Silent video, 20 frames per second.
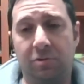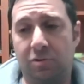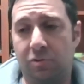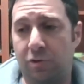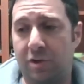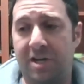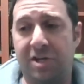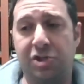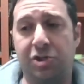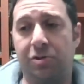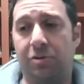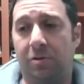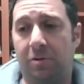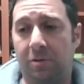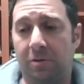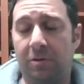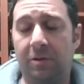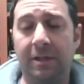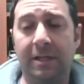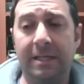
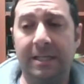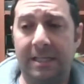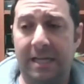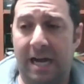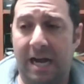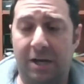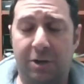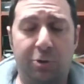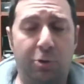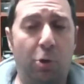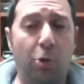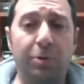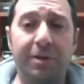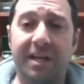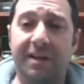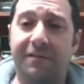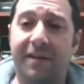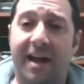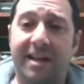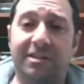traditional
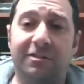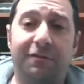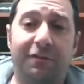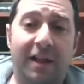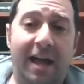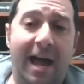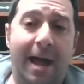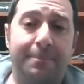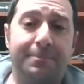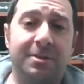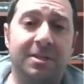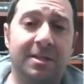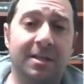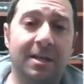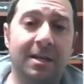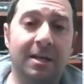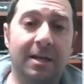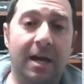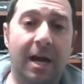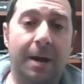coronally advanced flaps,